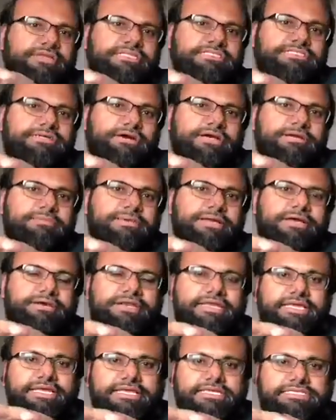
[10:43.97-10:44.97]
talk
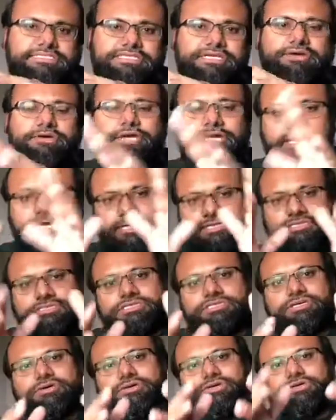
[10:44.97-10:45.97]
about is, okay,
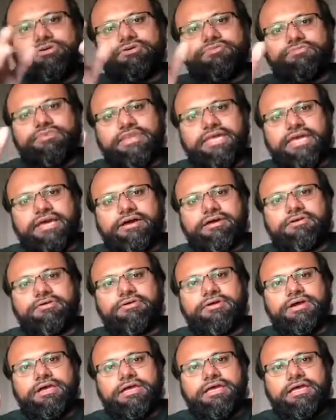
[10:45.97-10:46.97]
so you have
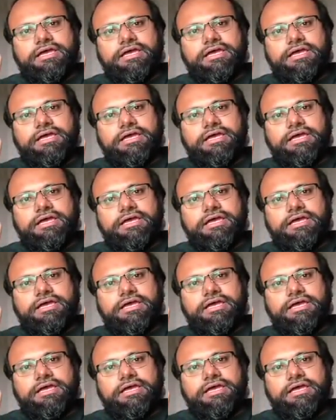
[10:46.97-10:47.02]
now